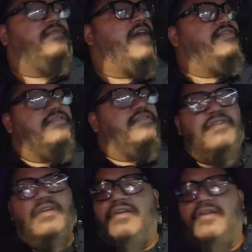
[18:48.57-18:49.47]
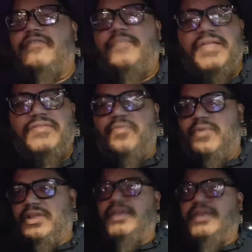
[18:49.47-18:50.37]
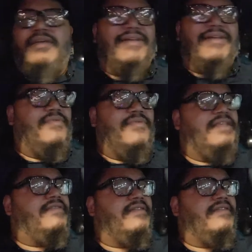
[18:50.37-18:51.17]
So I just spent 26